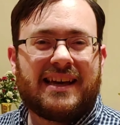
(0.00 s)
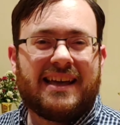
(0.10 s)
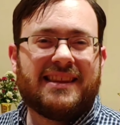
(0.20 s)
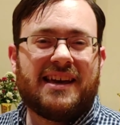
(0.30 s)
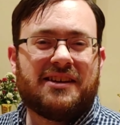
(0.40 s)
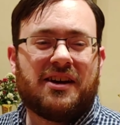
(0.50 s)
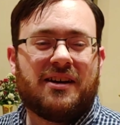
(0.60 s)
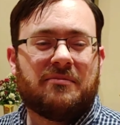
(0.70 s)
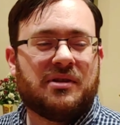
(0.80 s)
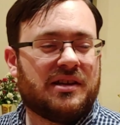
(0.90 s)
And then
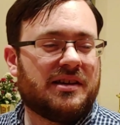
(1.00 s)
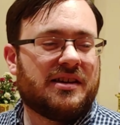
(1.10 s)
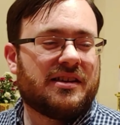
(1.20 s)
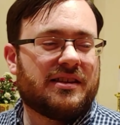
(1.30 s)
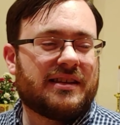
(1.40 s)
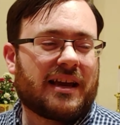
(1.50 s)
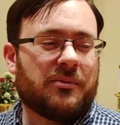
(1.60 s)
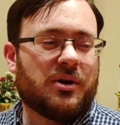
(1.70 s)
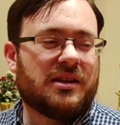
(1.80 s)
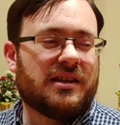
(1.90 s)
um, the
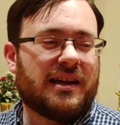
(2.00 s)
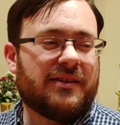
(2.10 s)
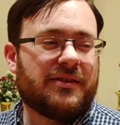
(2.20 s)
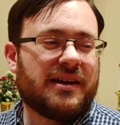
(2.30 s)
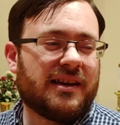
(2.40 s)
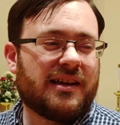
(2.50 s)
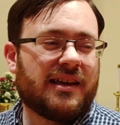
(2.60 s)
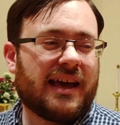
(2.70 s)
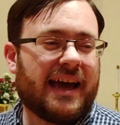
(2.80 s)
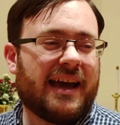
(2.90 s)
second one that I've
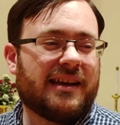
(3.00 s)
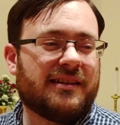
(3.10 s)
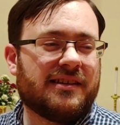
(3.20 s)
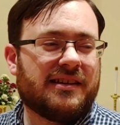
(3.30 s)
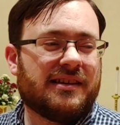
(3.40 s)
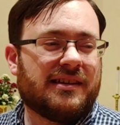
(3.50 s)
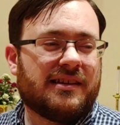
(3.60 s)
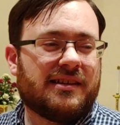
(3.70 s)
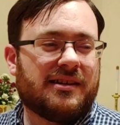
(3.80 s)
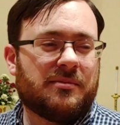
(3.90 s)
had
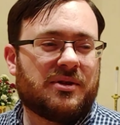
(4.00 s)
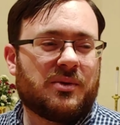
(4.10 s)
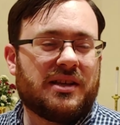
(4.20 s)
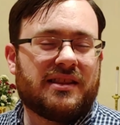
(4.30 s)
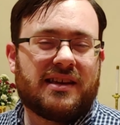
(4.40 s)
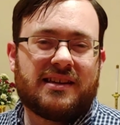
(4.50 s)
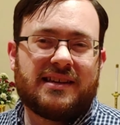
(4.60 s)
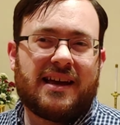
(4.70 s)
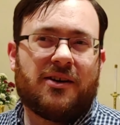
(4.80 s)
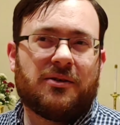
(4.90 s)
in between then and
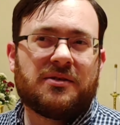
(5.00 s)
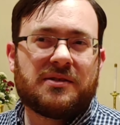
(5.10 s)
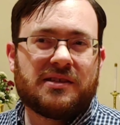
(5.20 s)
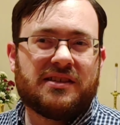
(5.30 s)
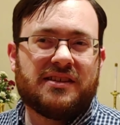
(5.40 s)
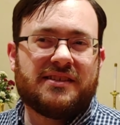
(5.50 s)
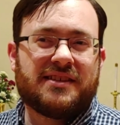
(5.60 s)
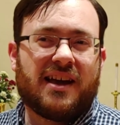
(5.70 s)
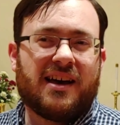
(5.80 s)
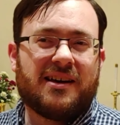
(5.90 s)
now
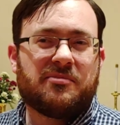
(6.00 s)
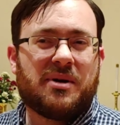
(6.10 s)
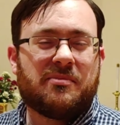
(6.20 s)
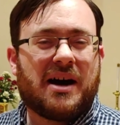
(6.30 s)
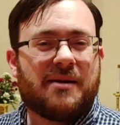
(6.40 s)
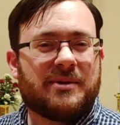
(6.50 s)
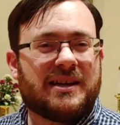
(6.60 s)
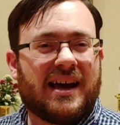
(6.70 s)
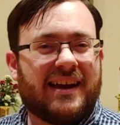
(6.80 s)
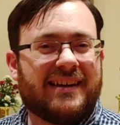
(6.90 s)
is uh, my mom
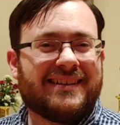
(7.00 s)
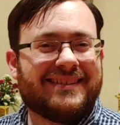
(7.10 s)
and I.